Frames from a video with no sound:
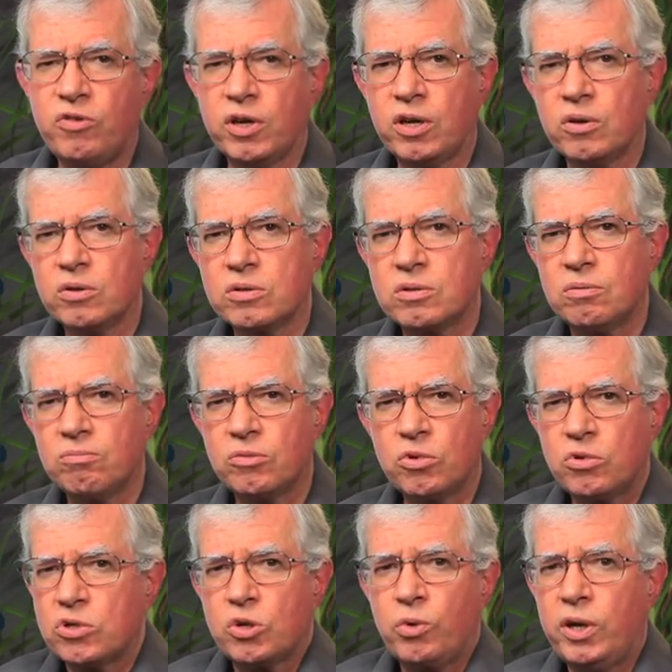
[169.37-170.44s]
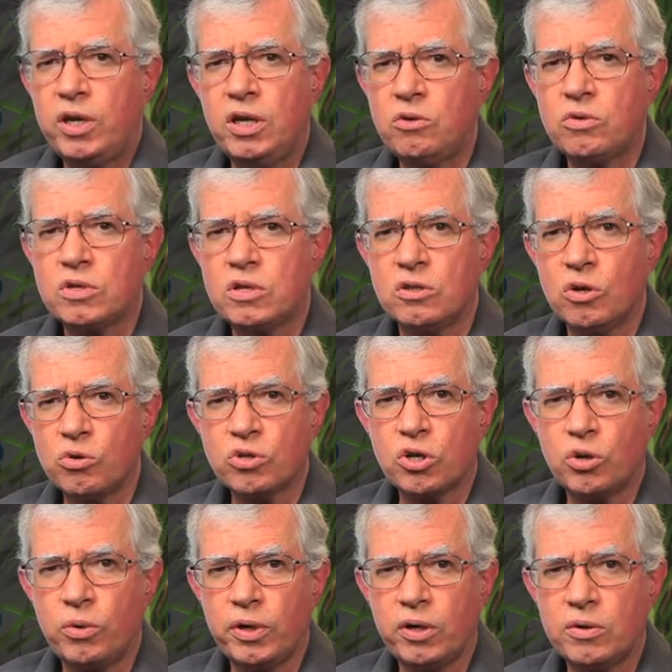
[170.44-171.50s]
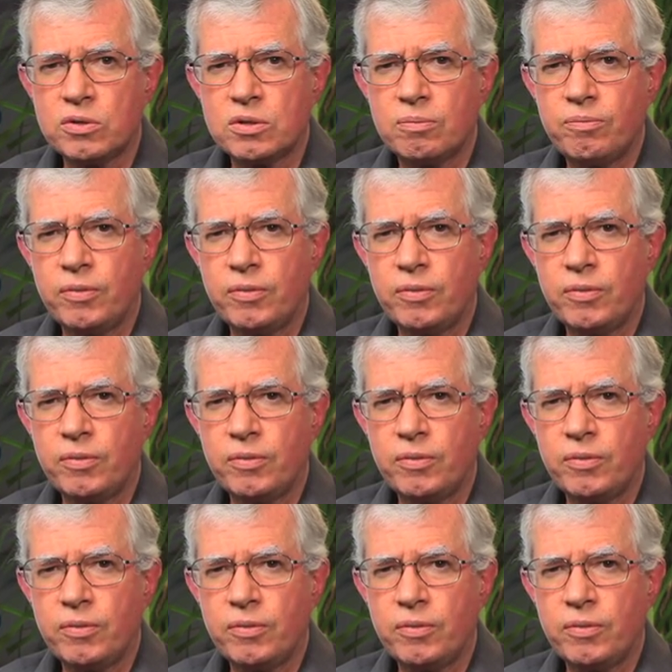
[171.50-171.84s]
figures. So there's great interest in those careers.